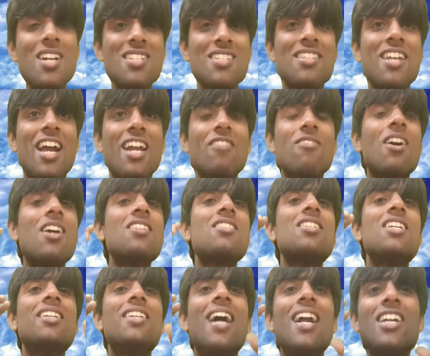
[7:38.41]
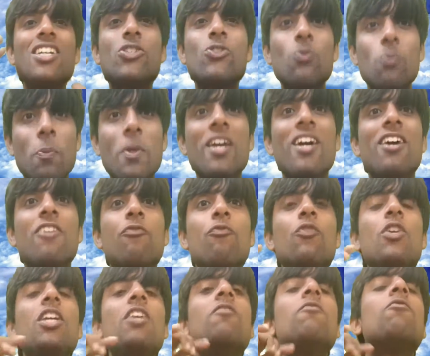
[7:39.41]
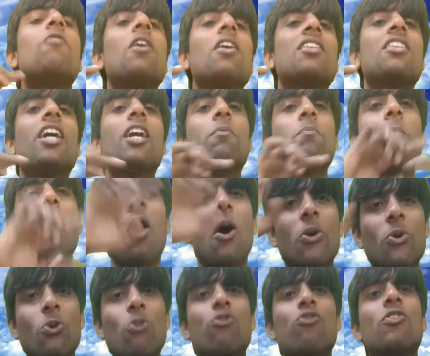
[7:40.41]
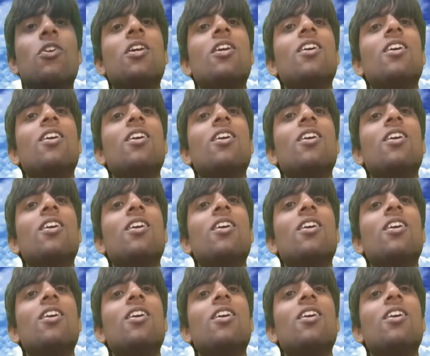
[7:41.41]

That is sphere we were that part of.